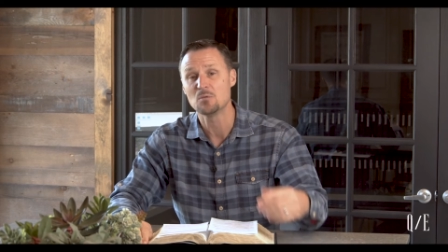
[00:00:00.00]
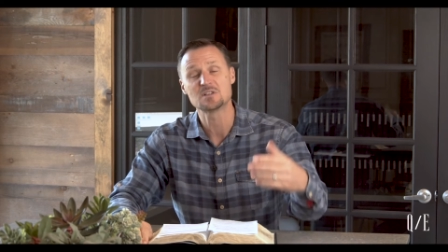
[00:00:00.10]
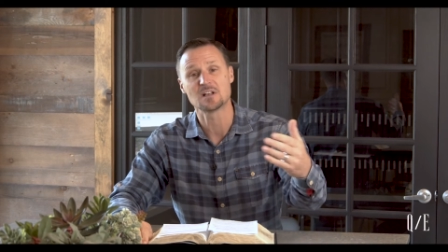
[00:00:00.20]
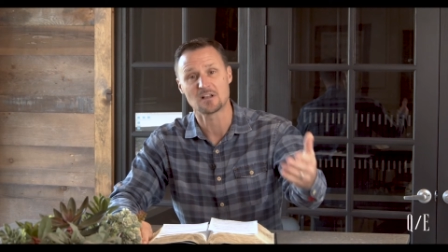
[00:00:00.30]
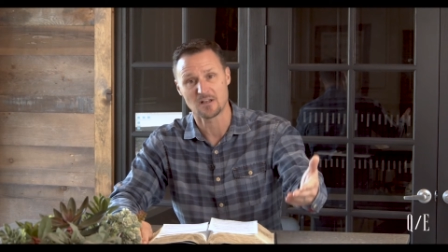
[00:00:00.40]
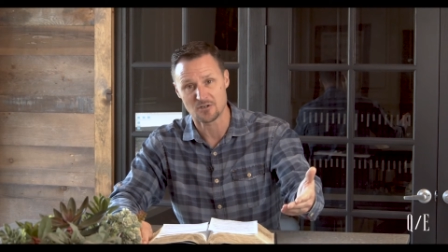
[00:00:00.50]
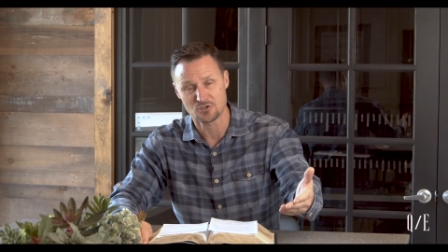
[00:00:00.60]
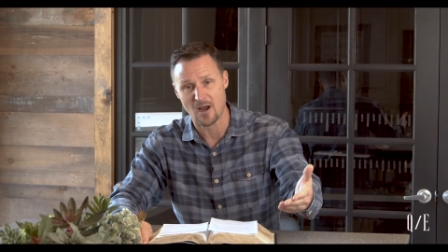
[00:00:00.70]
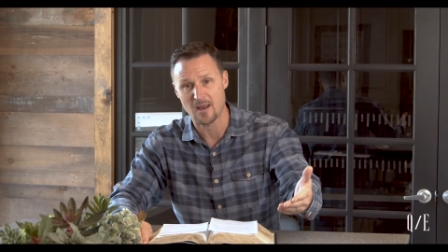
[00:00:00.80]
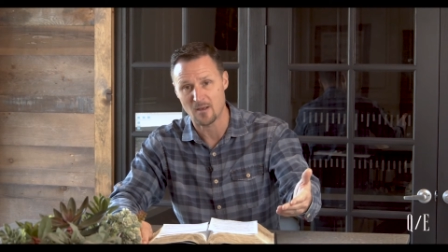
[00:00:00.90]
was declared
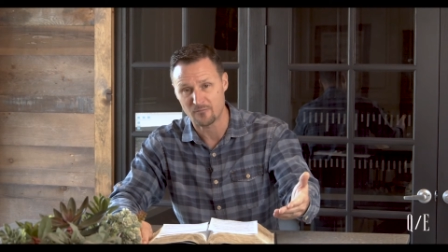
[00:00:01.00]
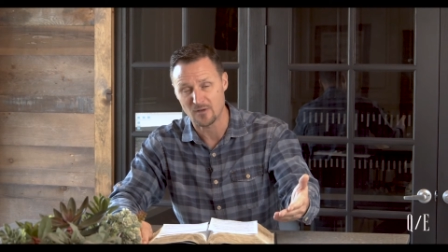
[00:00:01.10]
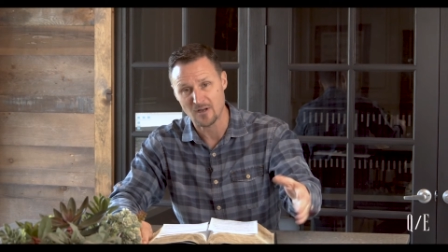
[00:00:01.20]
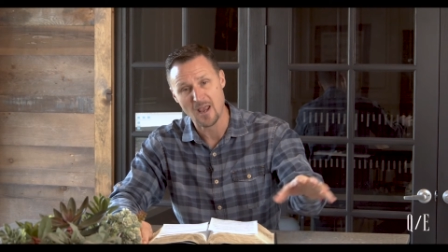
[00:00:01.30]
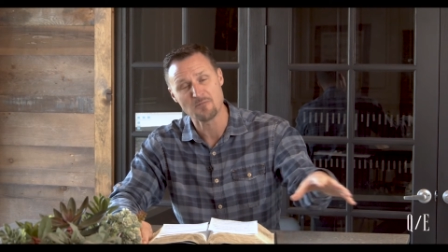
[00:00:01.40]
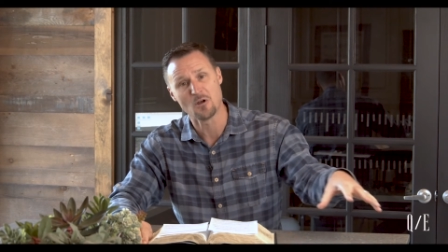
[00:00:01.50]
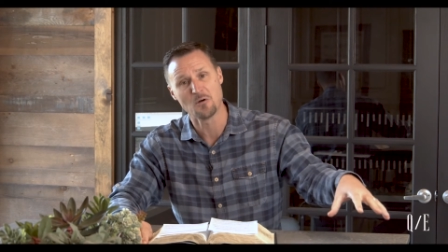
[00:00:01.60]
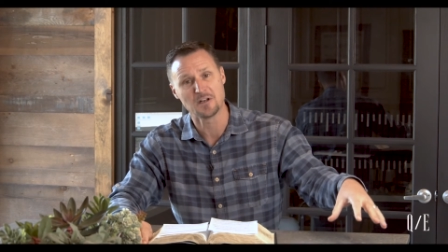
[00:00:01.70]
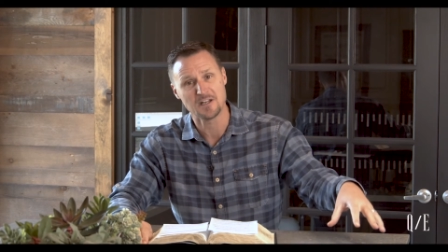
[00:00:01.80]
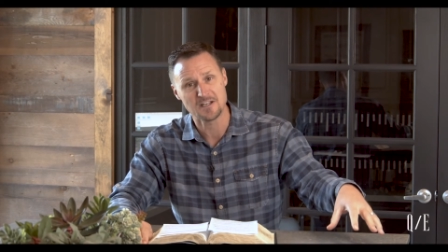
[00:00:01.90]
triumphant and
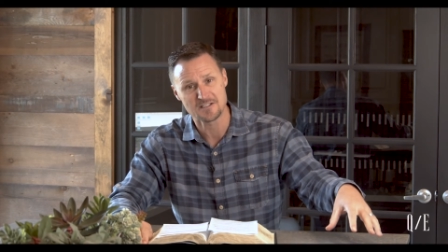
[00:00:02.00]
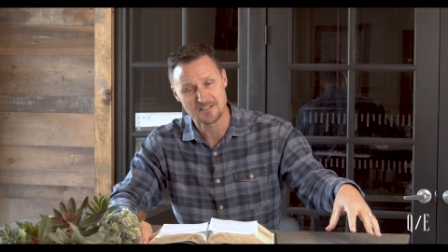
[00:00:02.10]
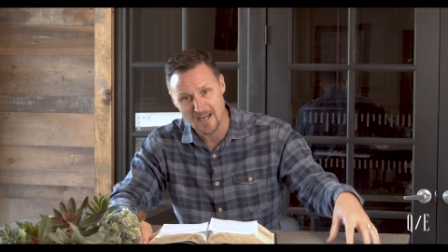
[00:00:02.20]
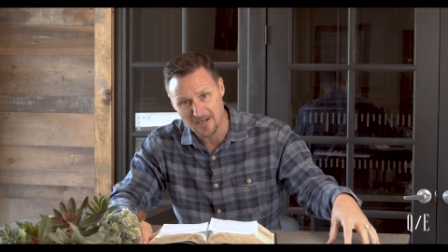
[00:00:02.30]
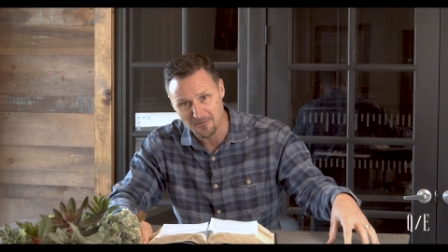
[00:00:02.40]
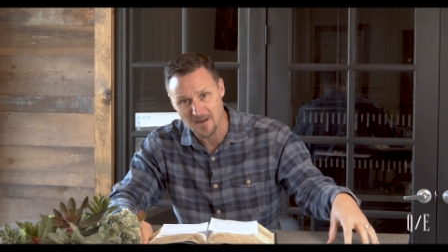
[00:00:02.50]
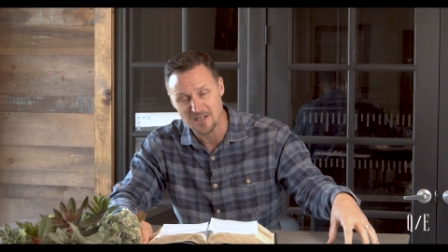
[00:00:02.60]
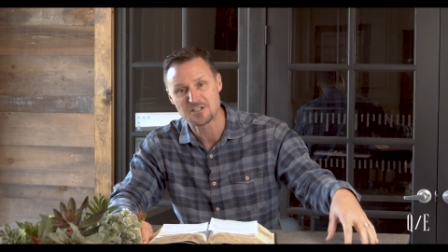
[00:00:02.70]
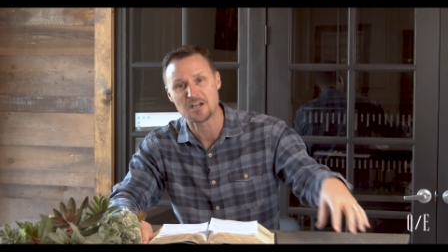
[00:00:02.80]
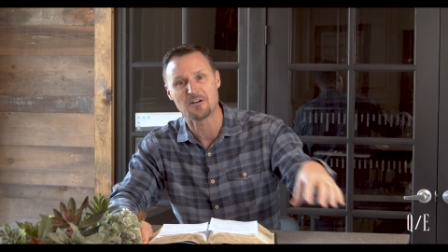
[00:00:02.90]
rode in his decorated
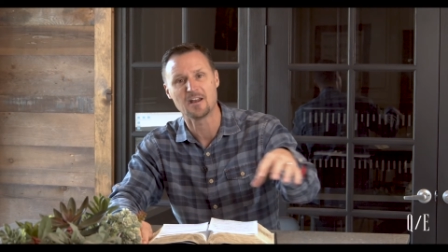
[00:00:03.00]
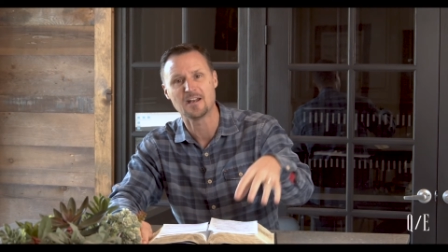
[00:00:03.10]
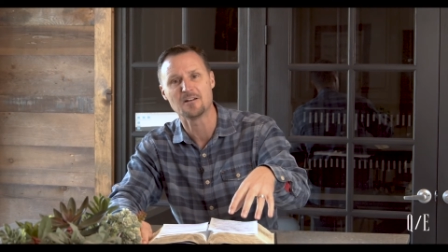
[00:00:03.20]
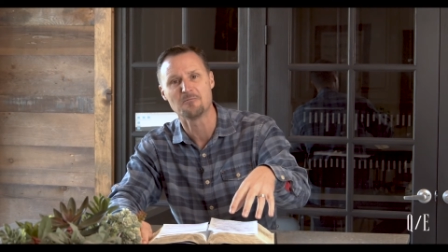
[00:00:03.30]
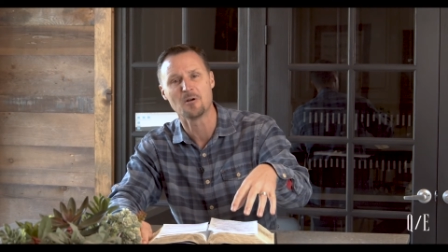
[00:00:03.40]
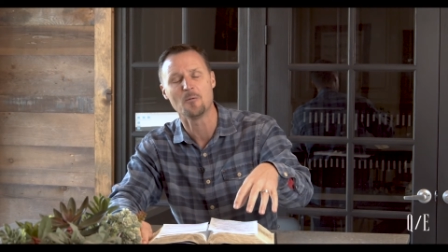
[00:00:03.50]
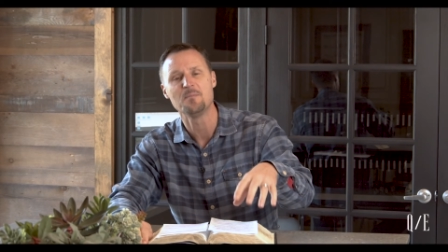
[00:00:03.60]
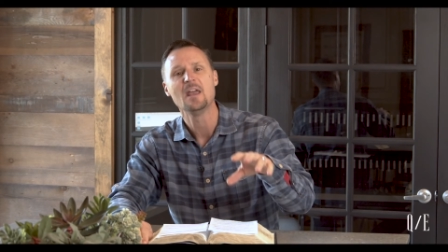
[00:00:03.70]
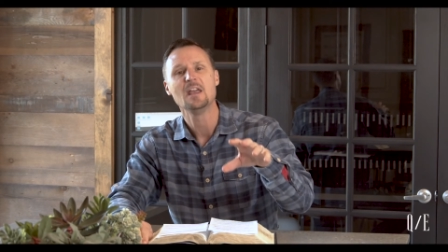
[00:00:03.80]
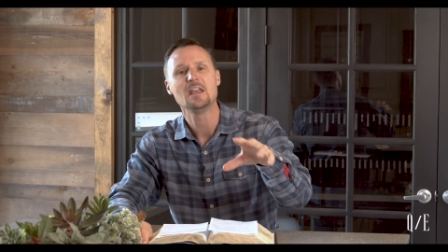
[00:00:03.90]
chariot into Rome,
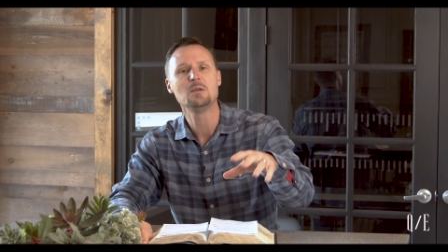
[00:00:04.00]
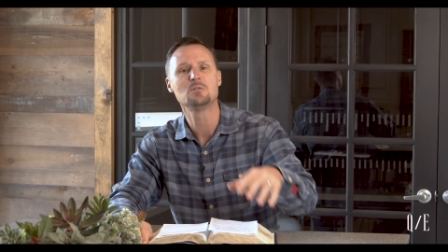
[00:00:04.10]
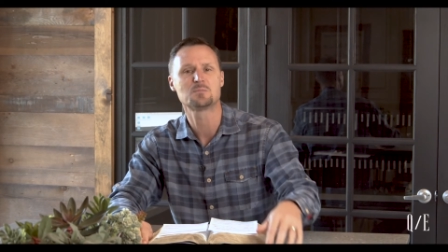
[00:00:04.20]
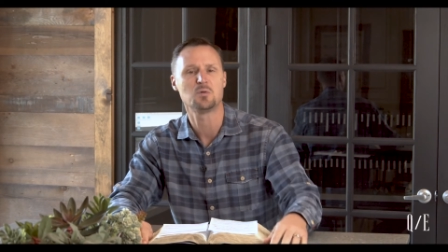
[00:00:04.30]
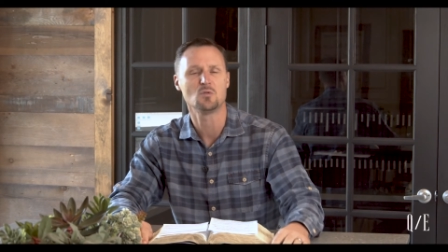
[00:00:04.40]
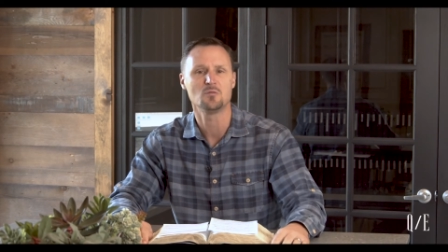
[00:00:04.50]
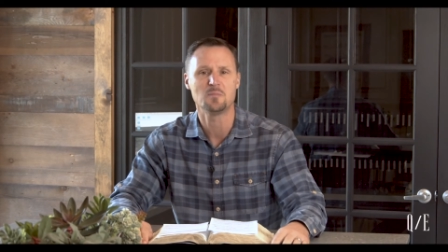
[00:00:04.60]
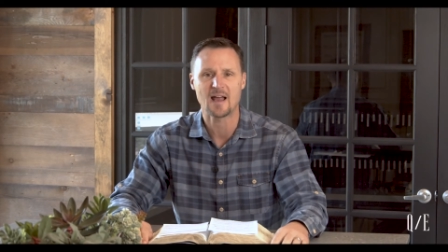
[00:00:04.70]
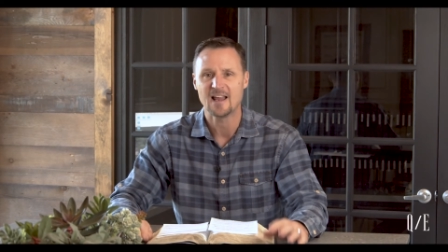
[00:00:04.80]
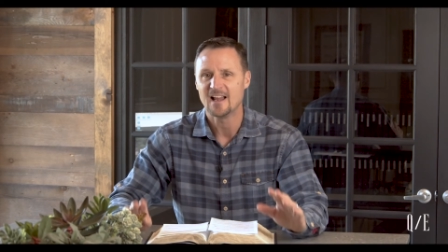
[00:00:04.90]
he was pulled
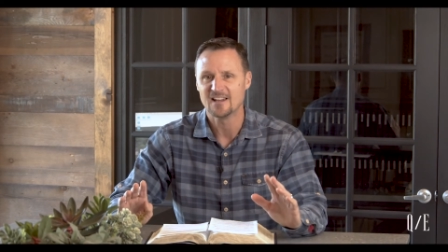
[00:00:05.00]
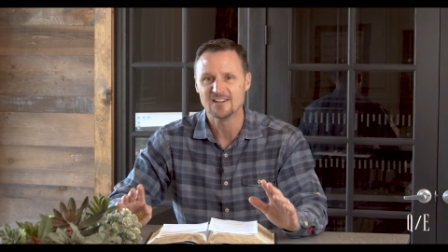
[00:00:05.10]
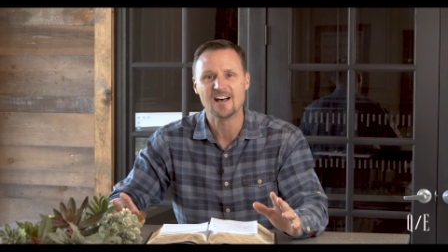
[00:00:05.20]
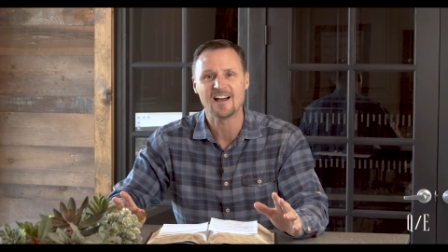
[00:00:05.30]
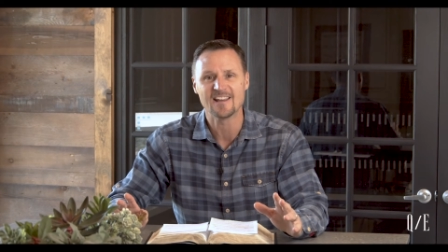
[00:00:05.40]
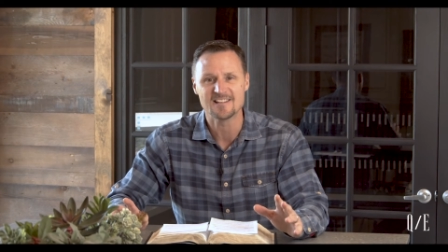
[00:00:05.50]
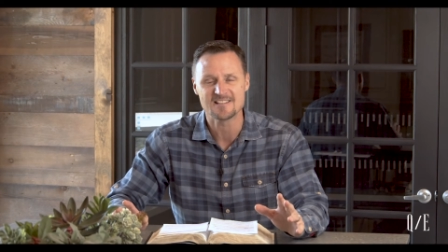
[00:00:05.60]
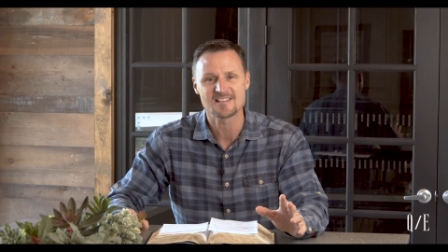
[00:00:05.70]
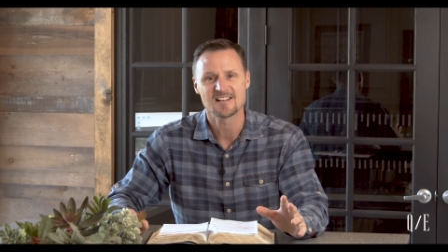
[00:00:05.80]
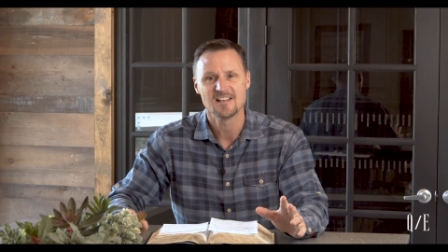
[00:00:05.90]
by
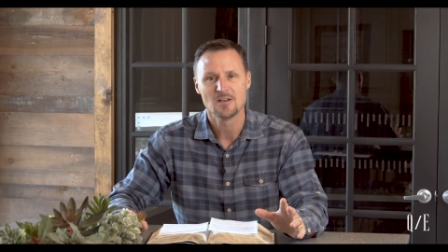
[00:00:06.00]
lions.